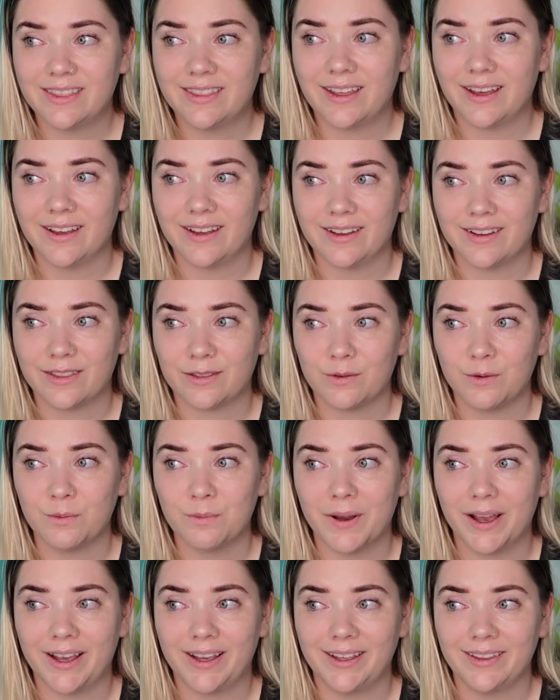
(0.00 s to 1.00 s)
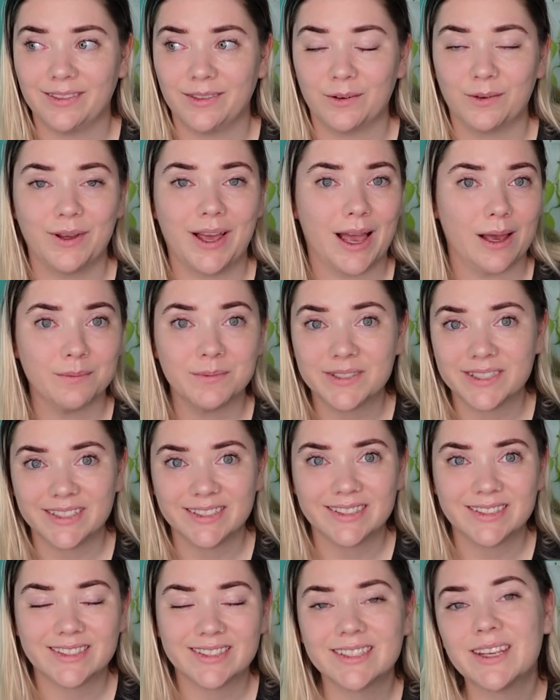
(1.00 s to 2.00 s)
uh, through my little
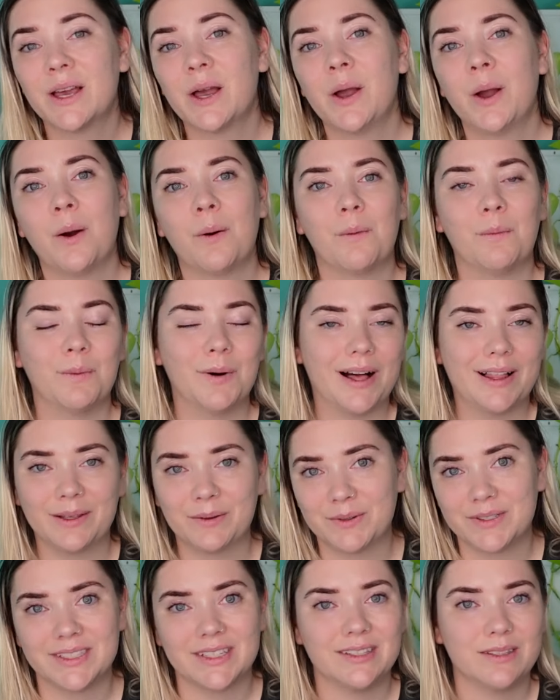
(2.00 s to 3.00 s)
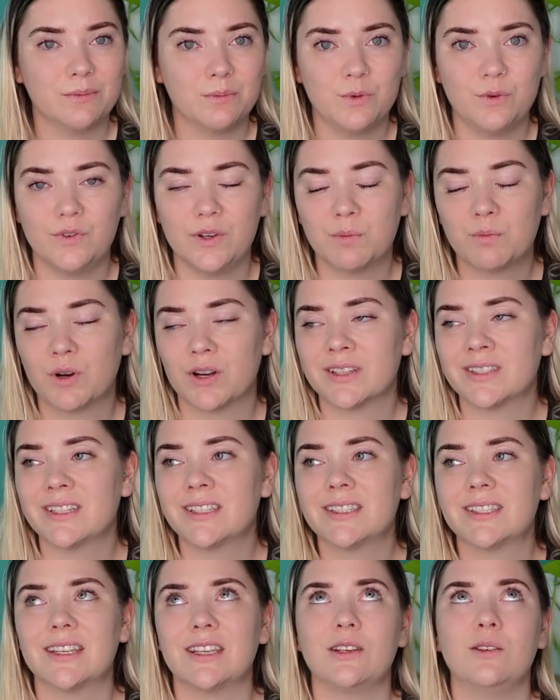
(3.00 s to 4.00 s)
absence while I was in the moving
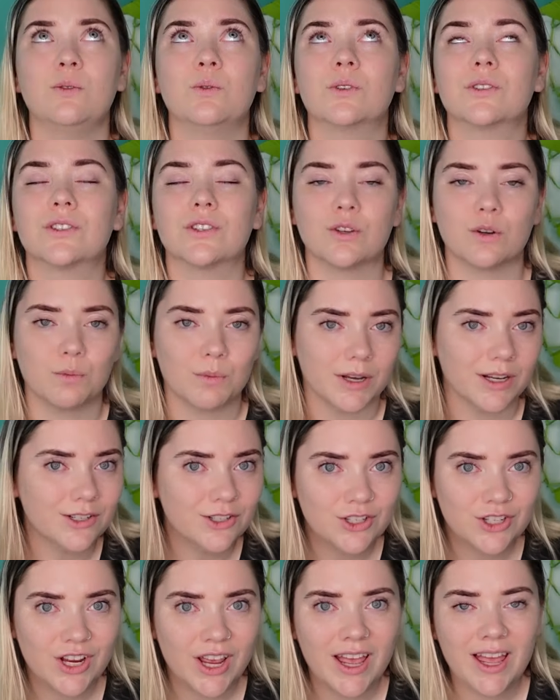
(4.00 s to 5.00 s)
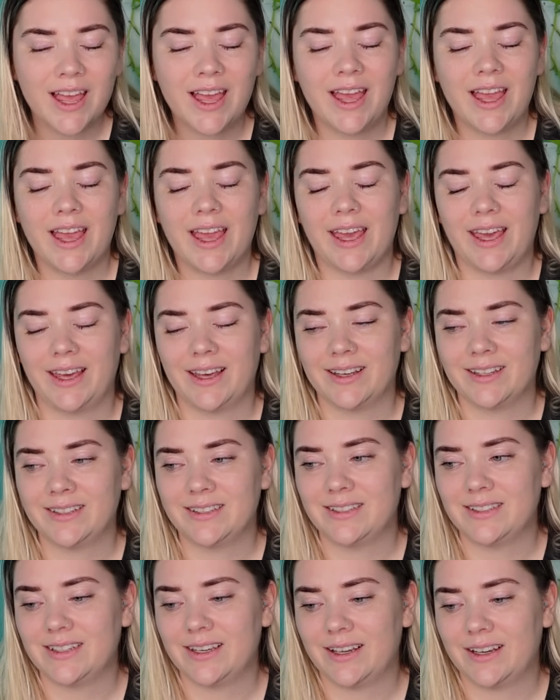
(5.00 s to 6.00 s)
process. Thank you so much.
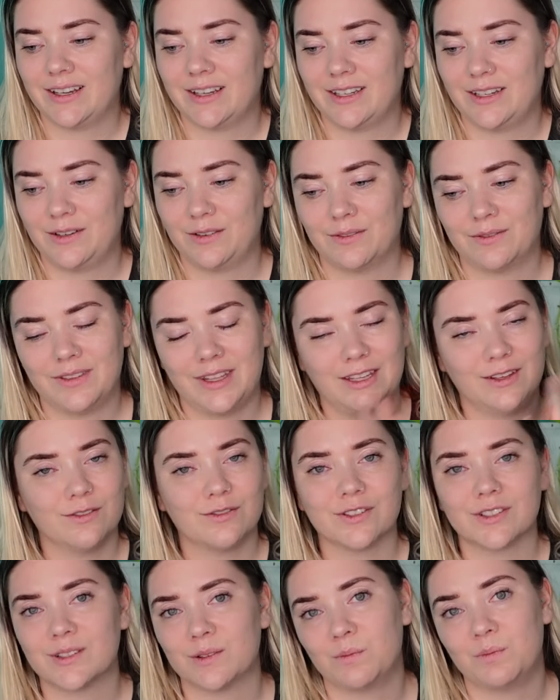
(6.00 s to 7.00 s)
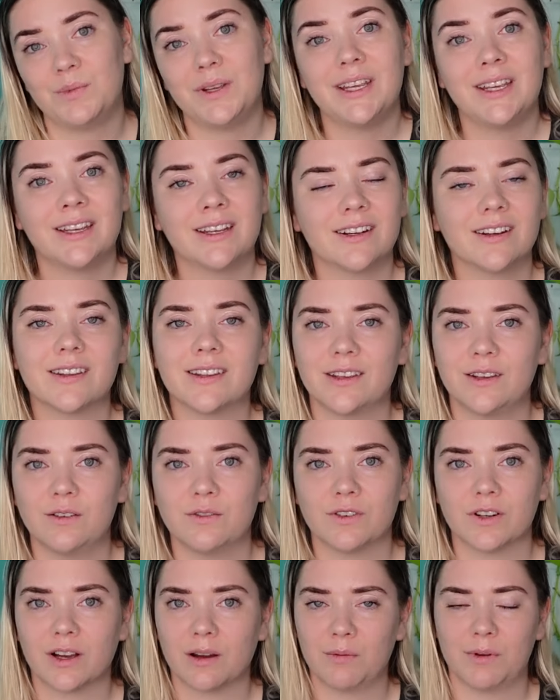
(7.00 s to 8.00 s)
And, uh, you know, thank you for still being here. Thank you
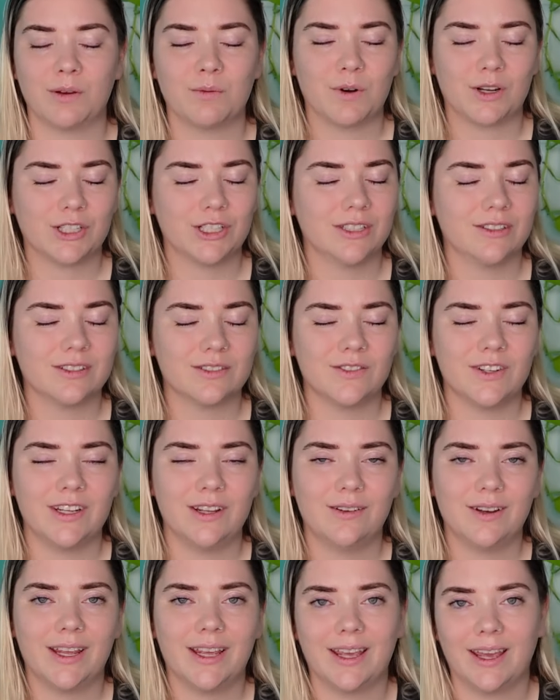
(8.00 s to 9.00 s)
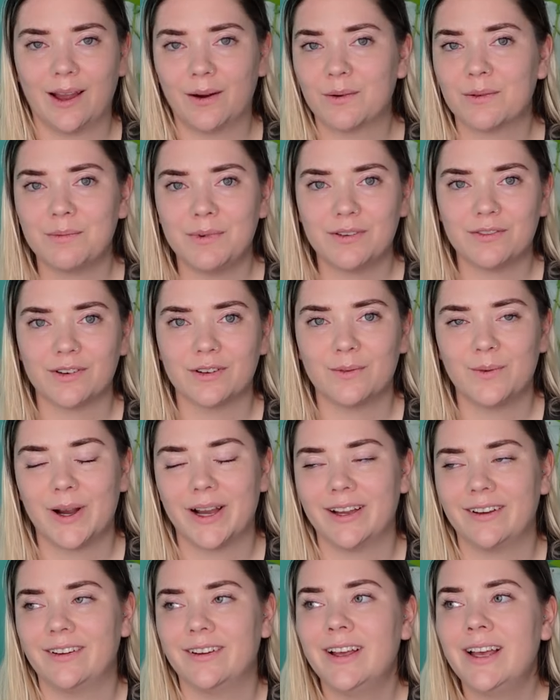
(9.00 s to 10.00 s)
for coming and watching this video and hanging out with me for a
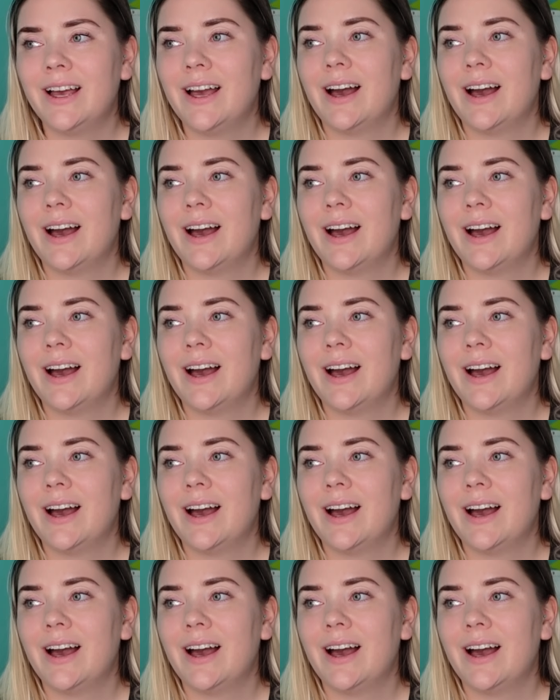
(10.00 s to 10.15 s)
while.